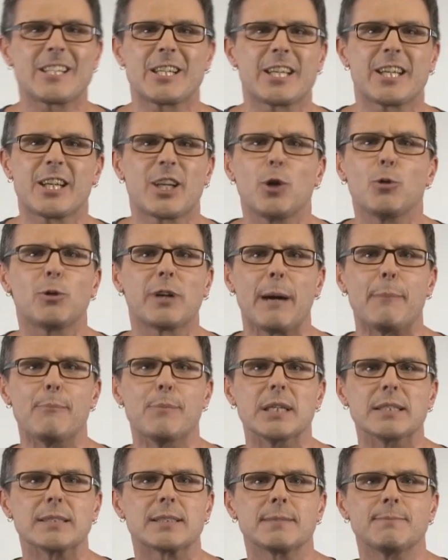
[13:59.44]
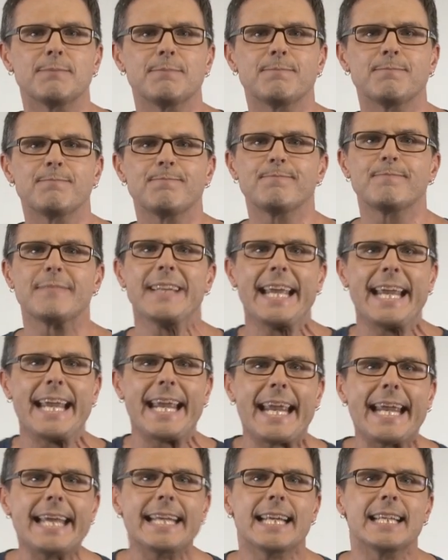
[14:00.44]
Cucumbers.
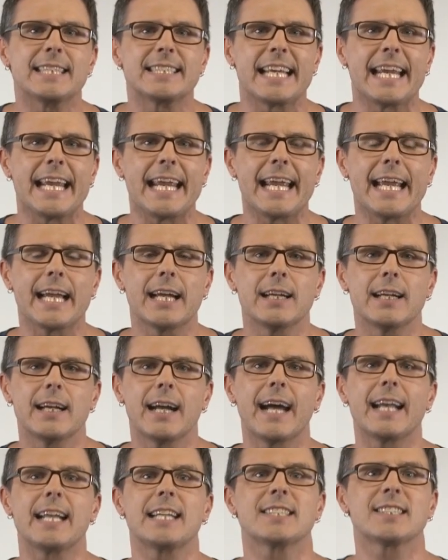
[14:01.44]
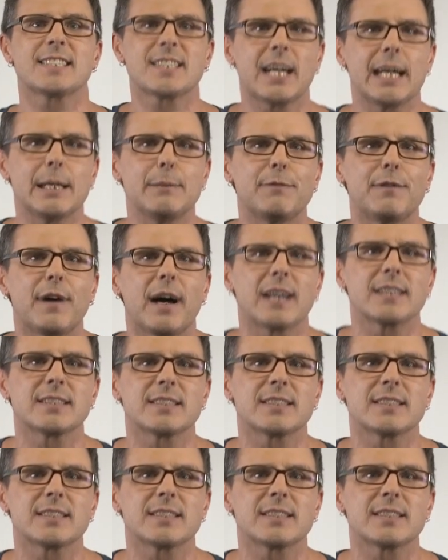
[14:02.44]
Enid's here and it's time for us